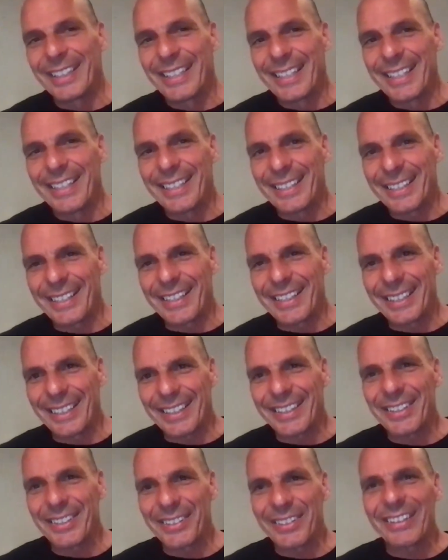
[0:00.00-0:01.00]

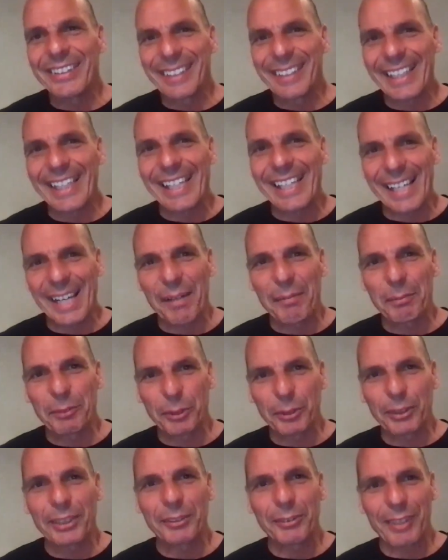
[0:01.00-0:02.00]
this is intriguing. I'm
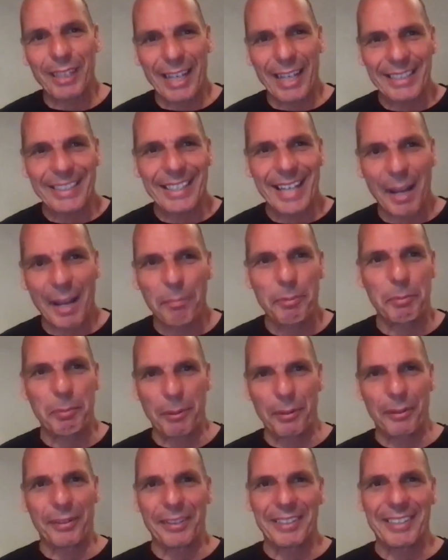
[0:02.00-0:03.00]
talking to the last
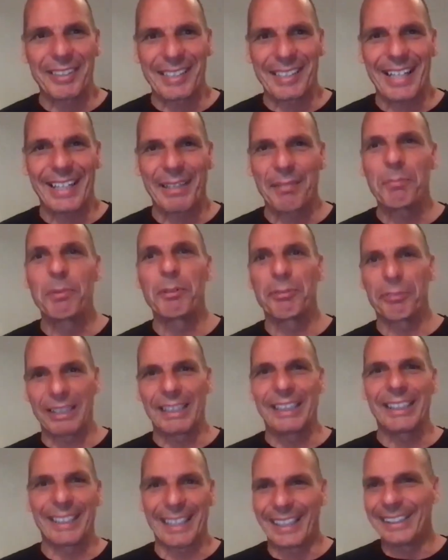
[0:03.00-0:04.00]
Habsburg. This is like a
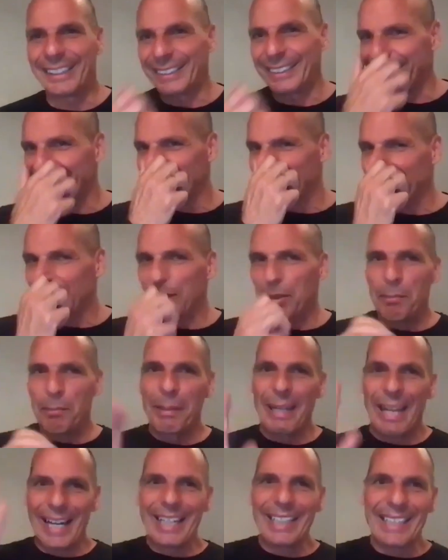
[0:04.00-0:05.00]
movie, right?
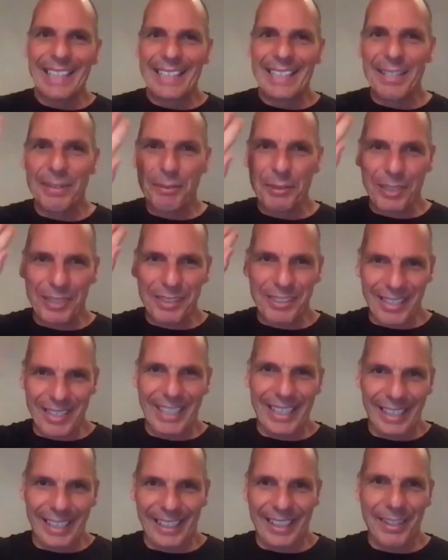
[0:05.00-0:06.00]
Behind us, there was a
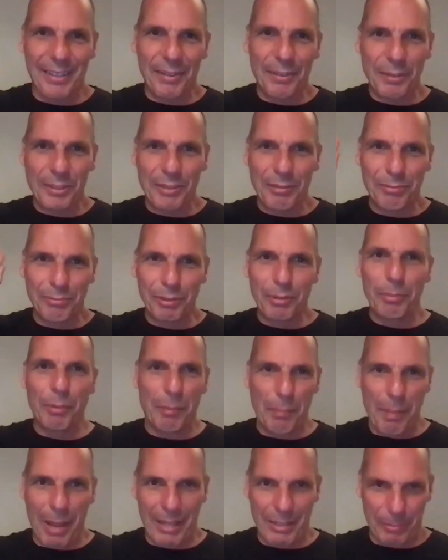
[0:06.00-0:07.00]
screen and there was a
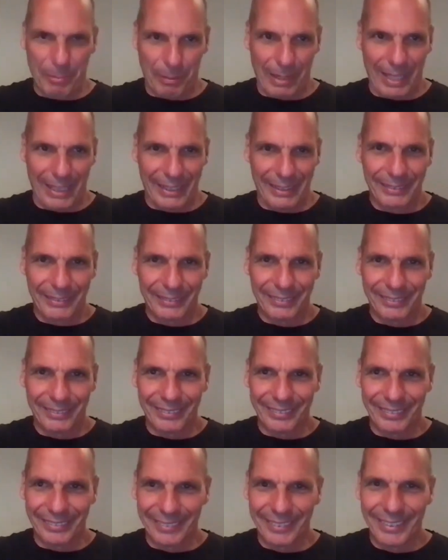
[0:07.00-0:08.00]
football match playing.
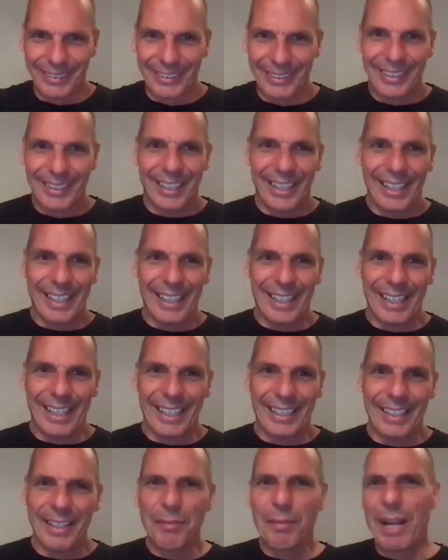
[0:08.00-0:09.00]

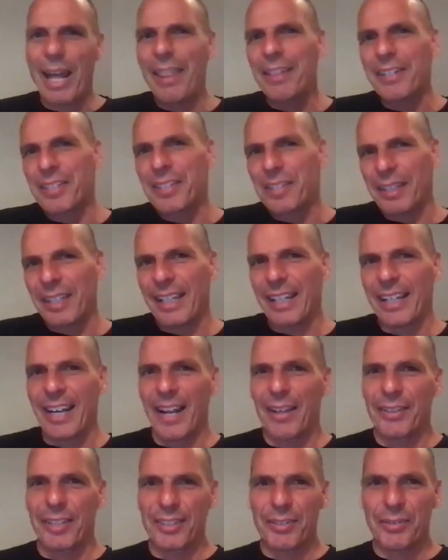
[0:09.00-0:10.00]
And there were others sitting
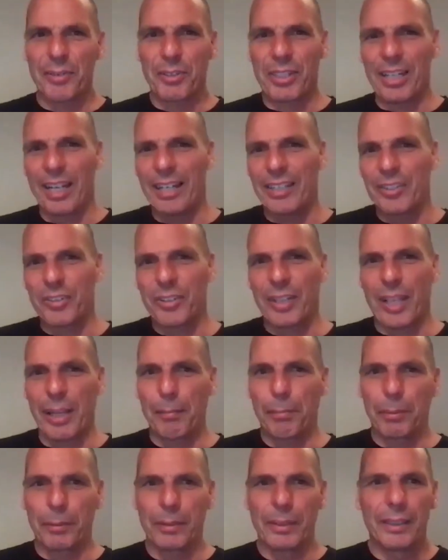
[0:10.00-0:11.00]
around us. It was a large
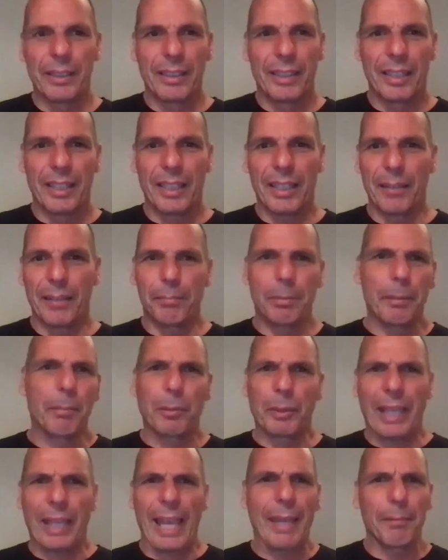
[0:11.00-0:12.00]
table.
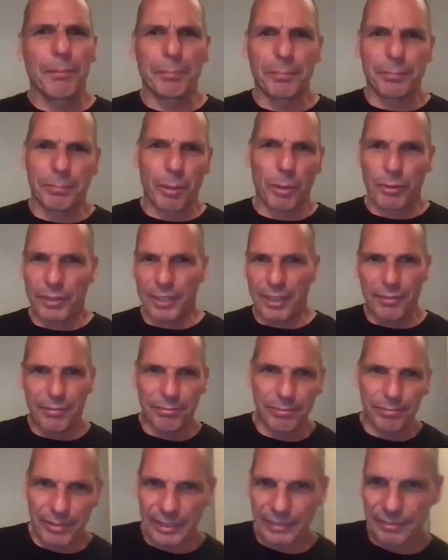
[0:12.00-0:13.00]
People came, brought
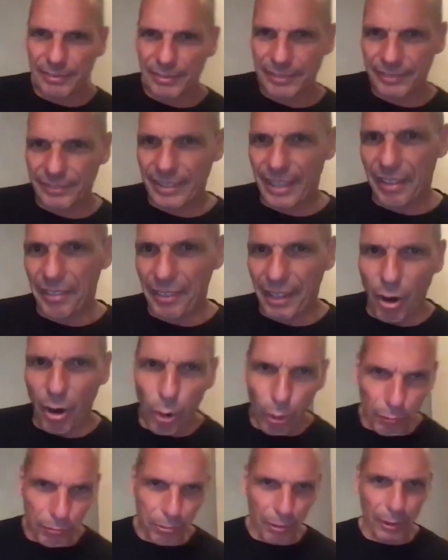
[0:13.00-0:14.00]
the
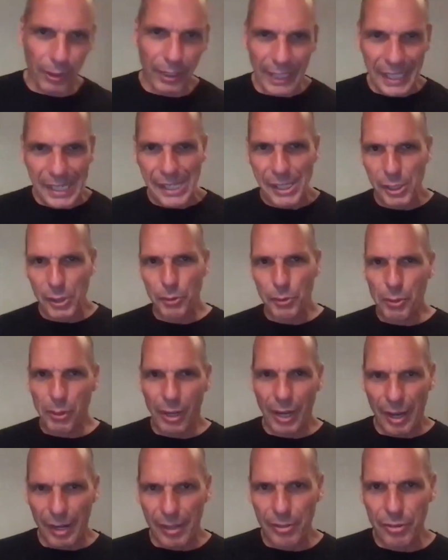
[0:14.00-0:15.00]
awful EU
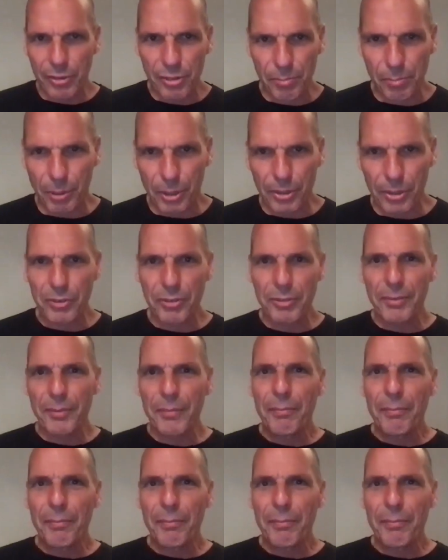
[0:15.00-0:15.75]
lunchbox